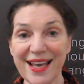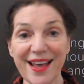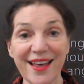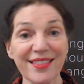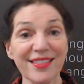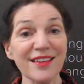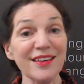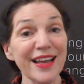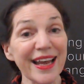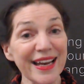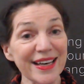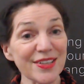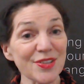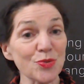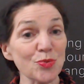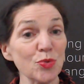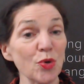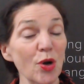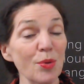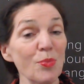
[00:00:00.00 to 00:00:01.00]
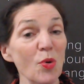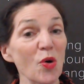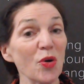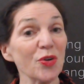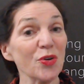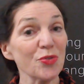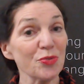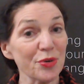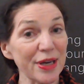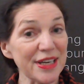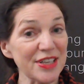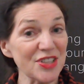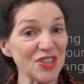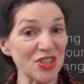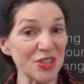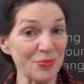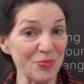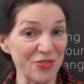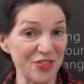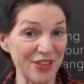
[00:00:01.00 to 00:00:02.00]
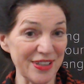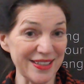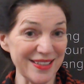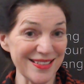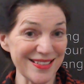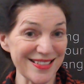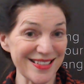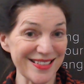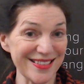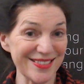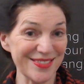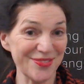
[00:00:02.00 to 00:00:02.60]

The latest Roy Morgan readership figures